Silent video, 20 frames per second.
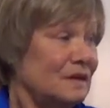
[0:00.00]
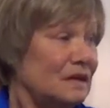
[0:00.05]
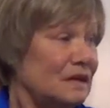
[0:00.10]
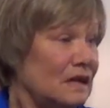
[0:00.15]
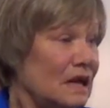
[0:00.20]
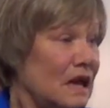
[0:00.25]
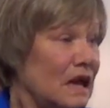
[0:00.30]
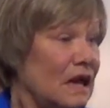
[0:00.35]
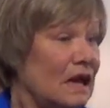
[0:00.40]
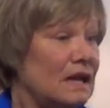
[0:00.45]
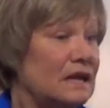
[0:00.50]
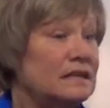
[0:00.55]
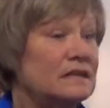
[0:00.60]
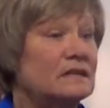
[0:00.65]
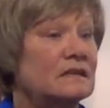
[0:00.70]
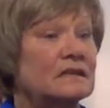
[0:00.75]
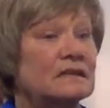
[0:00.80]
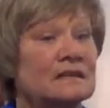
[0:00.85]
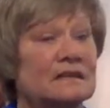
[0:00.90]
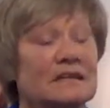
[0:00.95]
God
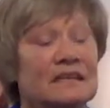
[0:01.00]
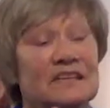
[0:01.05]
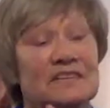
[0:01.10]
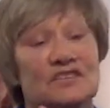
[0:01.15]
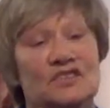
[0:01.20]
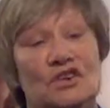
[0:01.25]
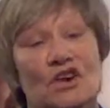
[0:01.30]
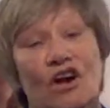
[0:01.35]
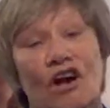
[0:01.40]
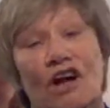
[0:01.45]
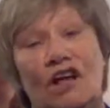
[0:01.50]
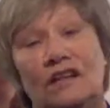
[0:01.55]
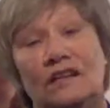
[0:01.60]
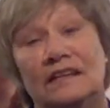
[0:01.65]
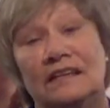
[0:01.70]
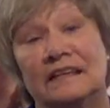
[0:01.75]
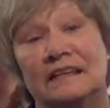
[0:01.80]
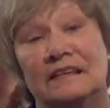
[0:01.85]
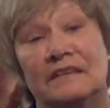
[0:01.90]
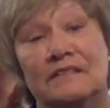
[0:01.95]
is
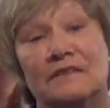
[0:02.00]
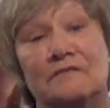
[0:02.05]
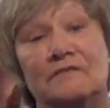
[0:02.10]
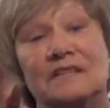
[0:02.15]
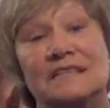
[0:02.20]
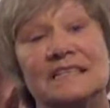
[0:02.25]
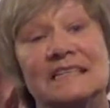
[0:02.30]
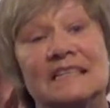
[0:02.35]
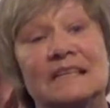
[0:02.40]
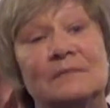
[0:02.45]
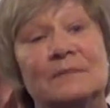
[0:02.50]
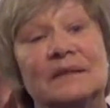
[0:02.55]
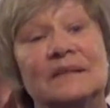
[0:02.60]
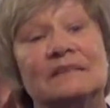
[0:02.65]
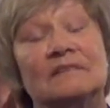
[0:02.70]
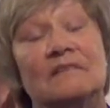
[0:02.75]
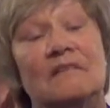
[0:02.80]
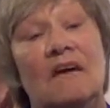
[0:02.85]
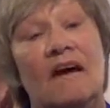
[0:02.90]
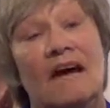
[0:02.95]
calling. The
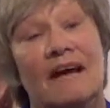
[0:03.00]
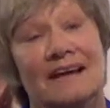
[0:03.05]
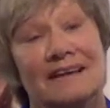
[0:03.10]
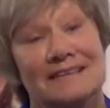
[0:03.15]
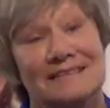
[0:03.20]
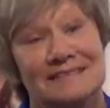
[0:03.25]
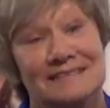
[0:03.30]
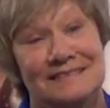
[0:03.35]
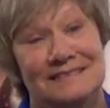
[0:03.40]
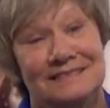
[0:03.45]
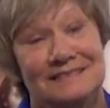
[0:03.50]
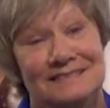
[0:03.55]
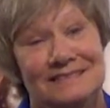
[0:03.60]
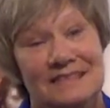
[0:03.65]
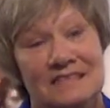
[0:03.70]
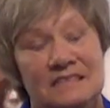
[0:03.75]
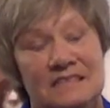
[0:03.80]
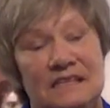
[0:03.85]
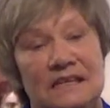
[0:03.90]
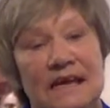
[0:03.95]
redeeming light
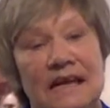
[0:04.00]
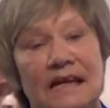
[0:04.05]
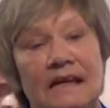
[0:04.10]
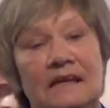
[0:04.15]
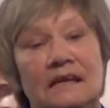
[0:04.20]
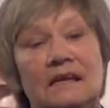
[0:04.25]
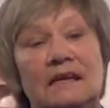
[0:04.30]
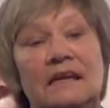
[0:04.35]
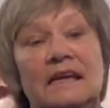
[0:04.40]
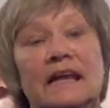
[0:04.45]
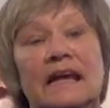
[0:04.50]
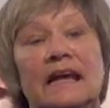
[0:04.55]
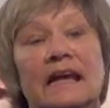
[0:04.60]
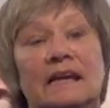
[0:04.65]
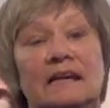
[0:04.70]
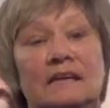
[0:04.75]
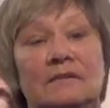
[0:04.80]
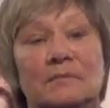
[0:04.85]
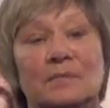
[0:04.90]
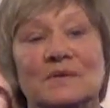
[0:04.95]
is again and
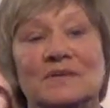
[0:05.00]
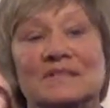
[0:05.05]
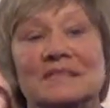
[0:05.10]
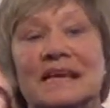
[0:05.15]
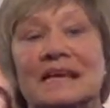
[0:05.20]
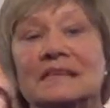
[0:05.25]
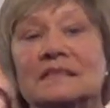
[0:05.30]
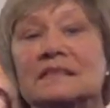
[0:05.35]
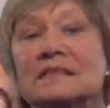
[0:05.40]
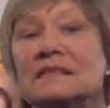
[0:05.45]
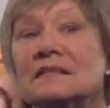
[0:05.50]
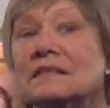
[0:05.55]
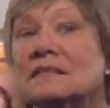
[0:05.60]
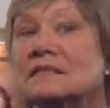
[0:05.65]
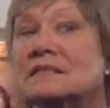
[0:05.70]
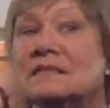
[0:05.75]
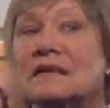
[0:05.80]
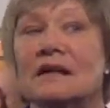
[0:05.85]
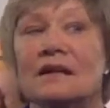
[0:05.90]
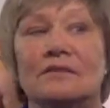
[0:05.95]
again presenting
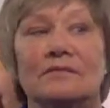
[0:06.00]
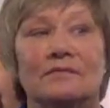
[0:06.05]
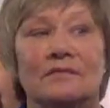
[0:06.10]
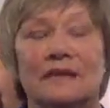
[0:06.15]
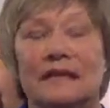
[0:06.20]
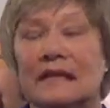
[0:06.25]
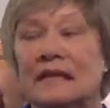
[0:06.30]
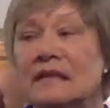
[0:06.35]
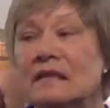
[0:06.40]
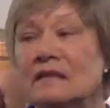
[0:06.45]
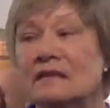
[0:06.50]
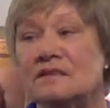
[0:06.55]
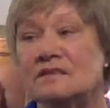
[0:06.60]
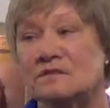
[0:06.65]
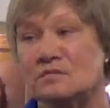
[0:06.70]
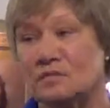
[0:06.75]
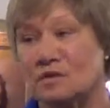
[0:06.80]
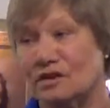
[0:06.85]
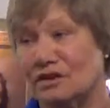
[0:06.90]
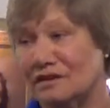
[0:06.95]
itself in
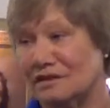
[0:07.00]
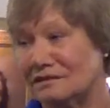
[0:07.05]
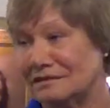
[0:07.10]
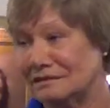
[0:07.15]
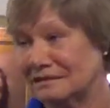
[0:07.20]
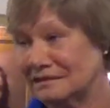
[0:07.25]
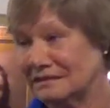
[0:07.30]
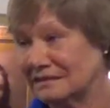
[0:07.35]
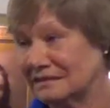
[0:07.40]
this world